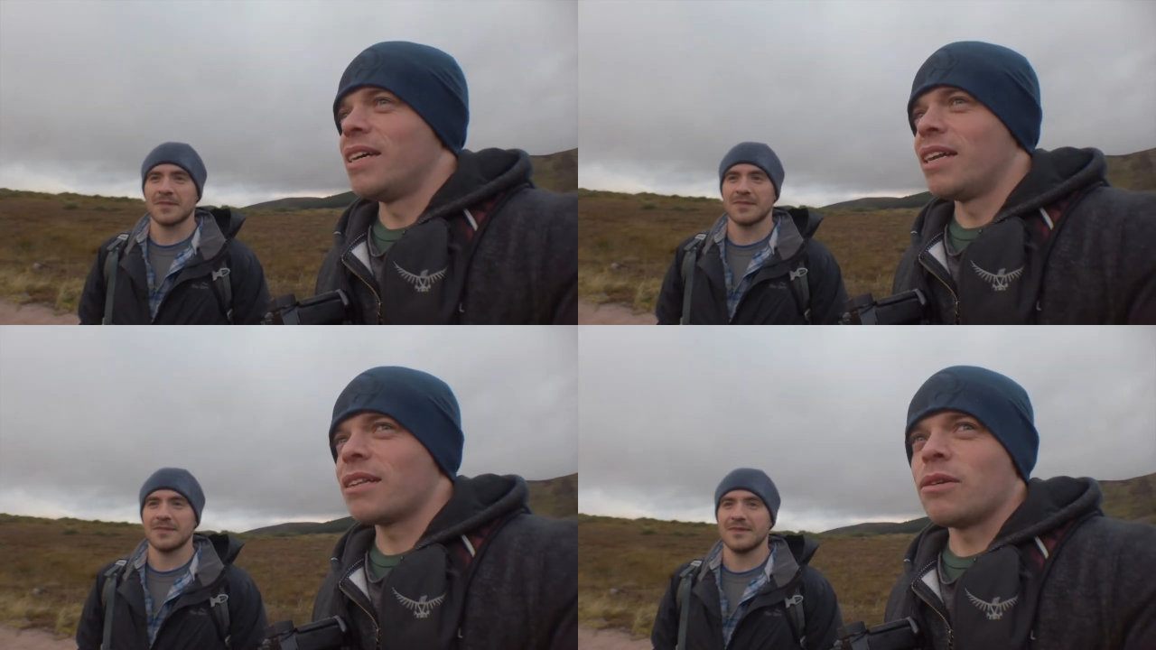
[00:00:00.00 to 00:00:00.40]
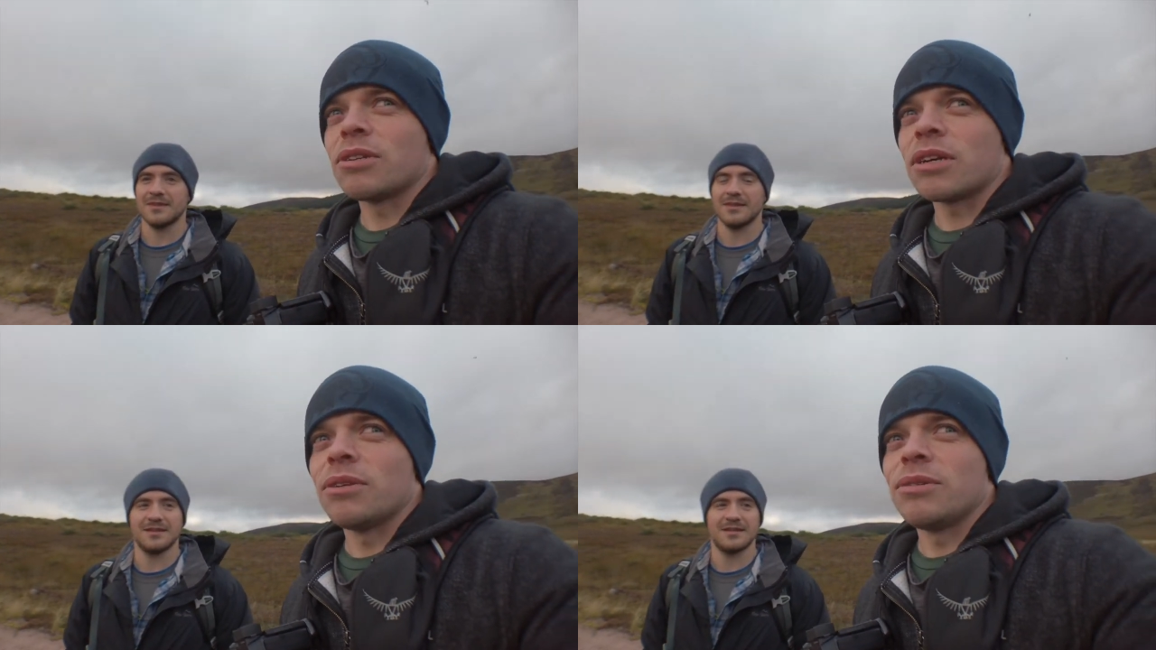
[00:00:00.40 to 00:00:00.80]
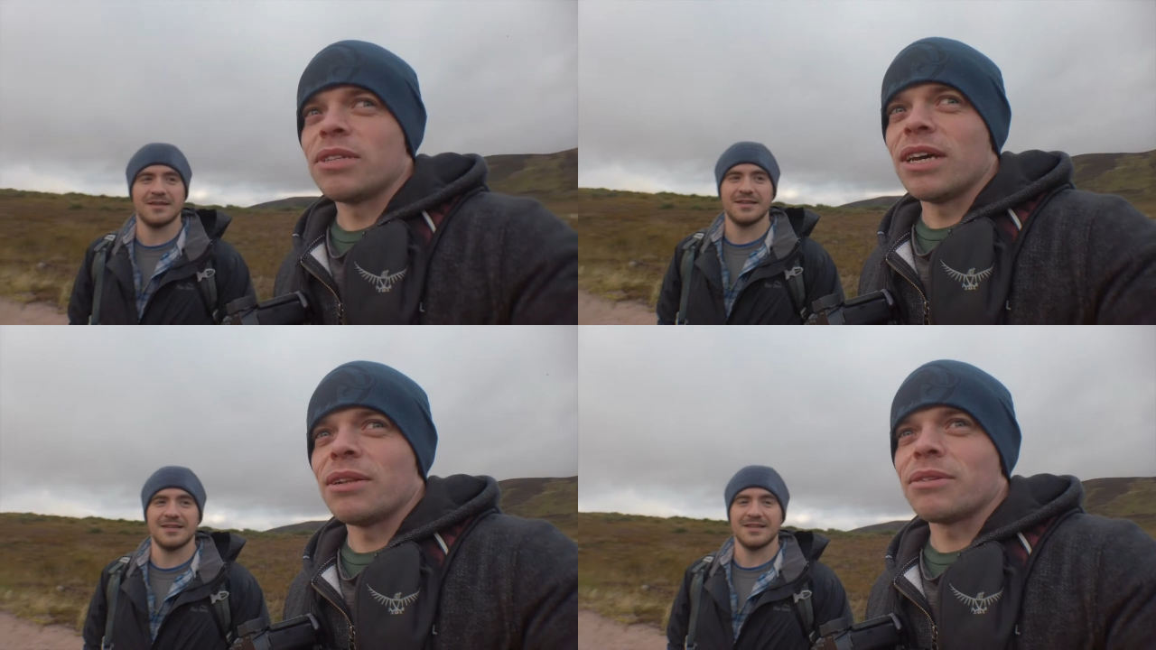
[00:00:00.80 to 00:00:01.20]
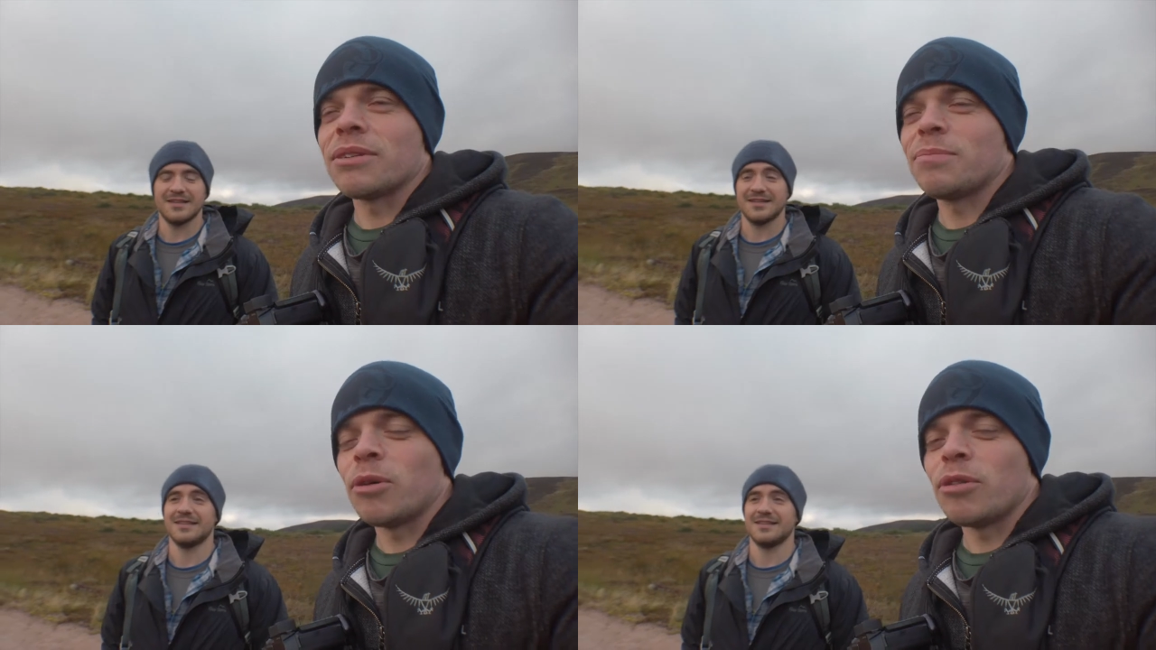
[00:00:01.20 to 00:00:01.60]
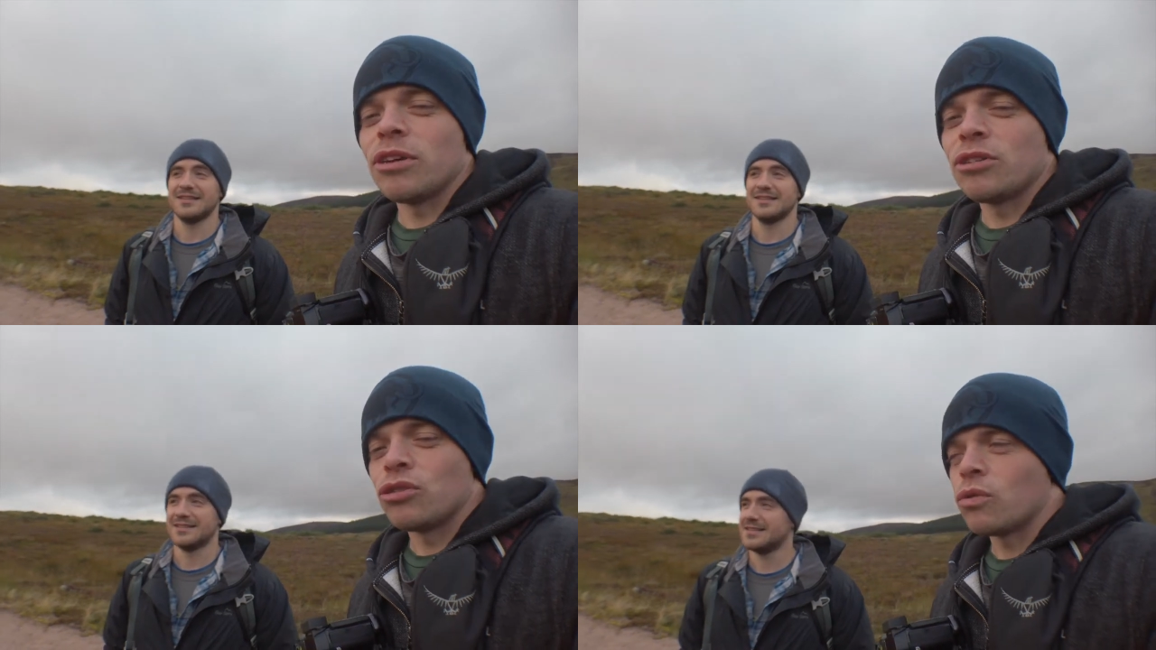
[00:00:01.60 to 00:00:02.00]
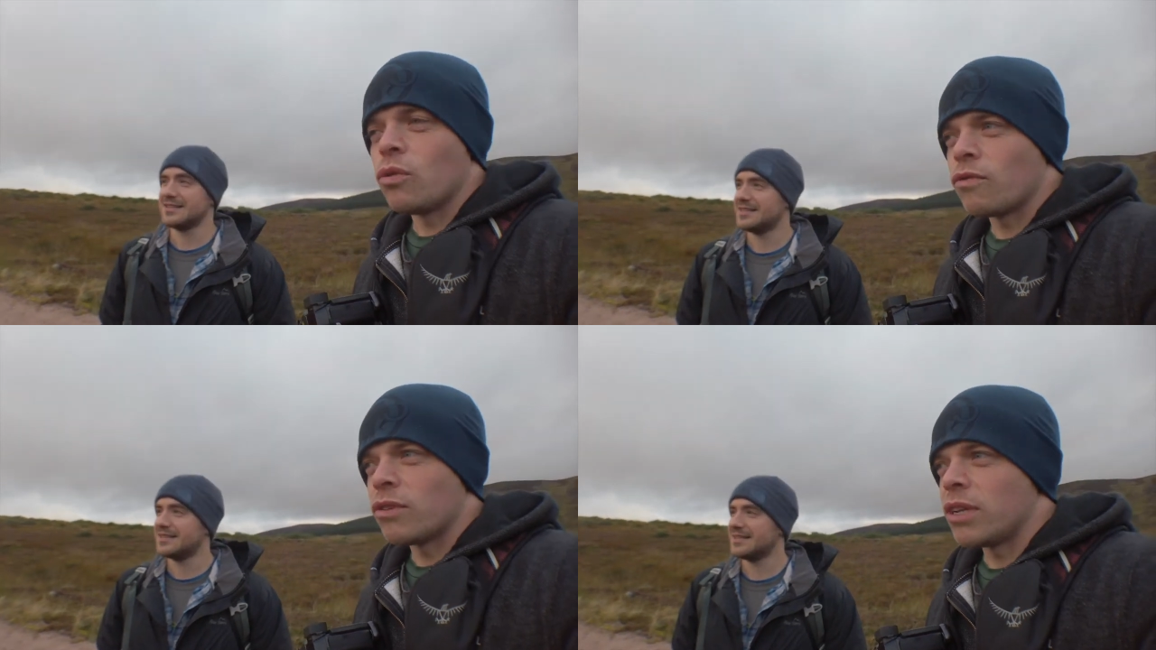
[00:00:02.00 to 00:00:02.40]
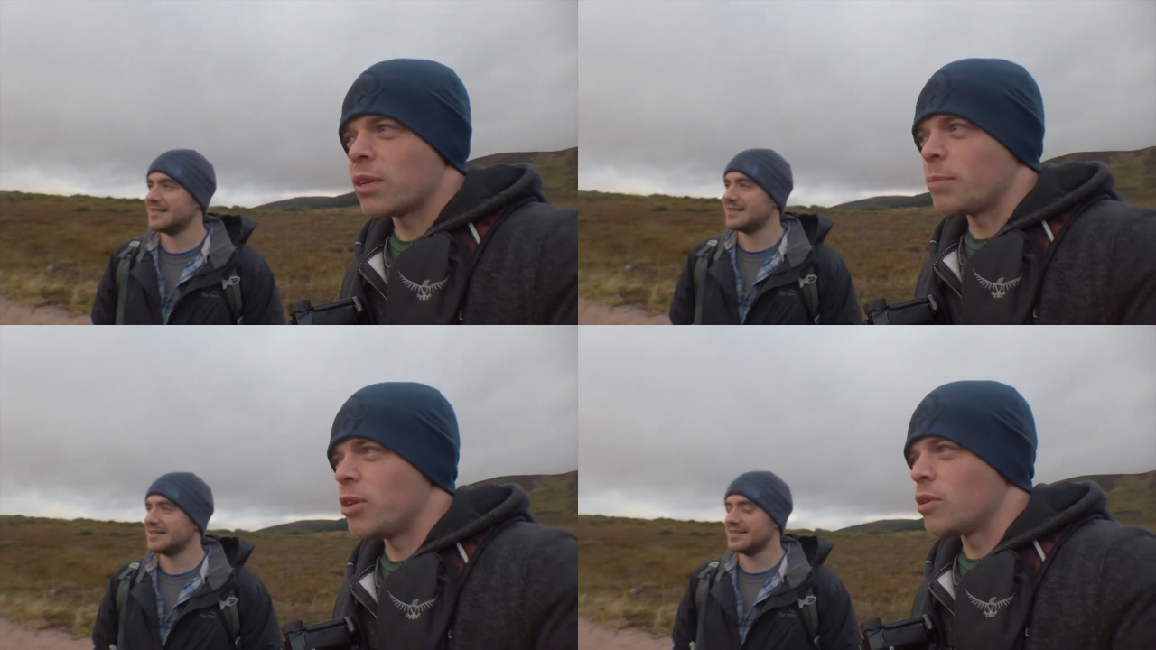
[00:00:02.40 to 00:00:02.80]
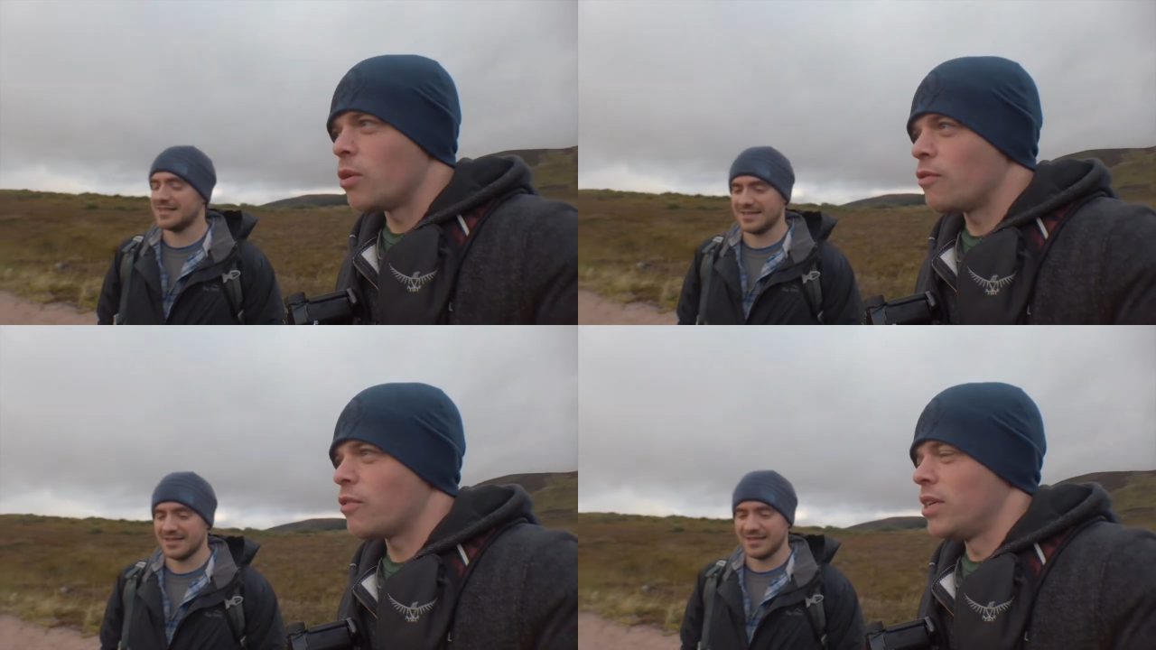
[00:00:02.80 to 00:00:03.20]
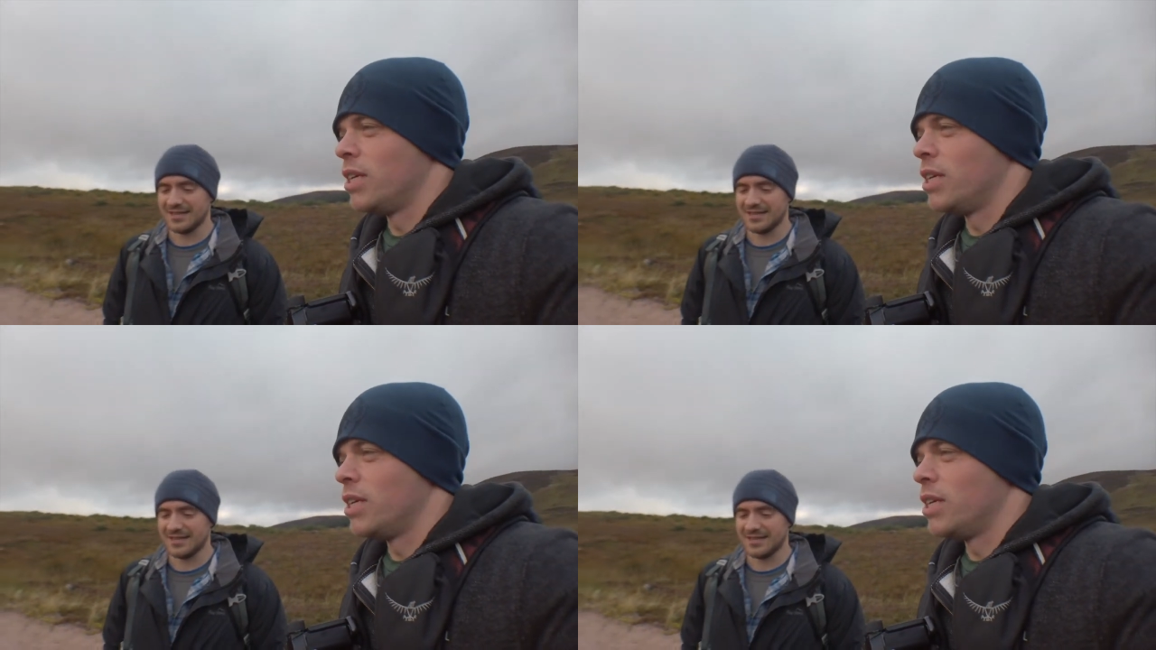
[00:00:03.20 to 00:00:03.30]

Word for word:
Speaker 1: and lots of clouds in the hills, but they should hopefully disappear off.